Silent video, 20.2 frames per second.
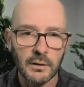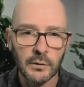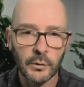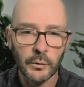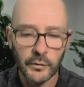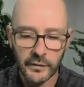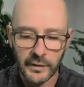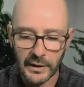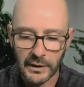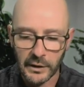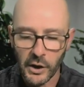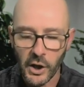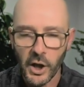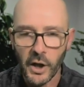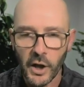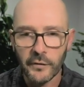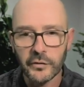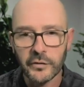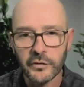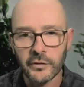lose their
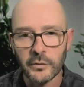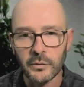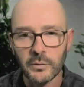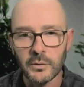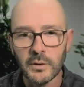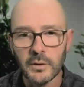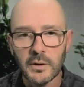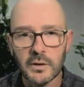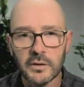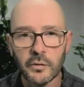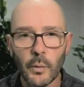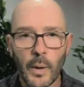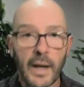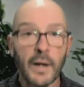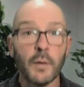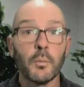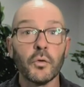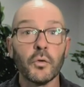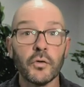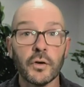lives to
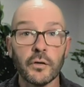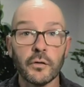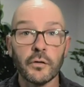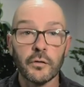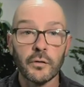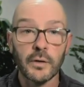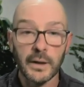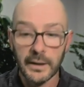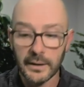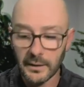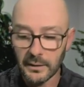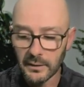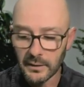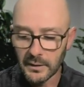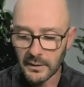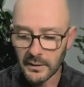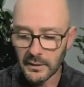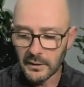animals in Australia,